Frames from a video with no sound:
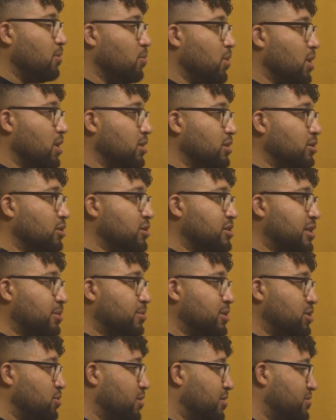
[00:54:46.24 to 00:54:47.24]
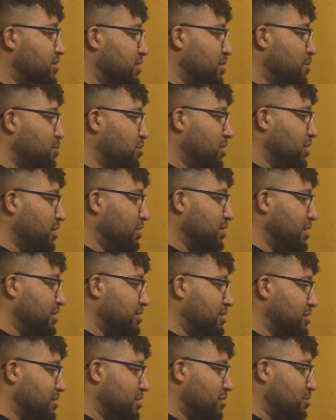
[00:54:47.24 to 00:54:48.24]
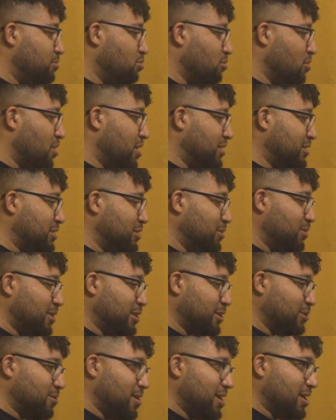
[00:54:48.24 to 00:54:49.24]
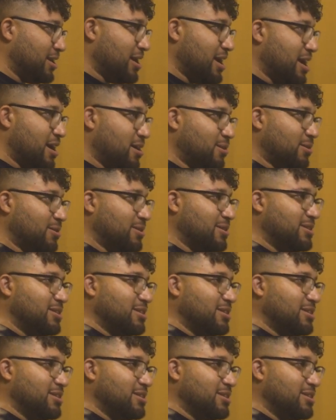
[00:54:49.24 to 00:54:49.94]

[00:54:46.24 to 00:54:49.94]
Well, it looks like we do have something that's brought to us right now.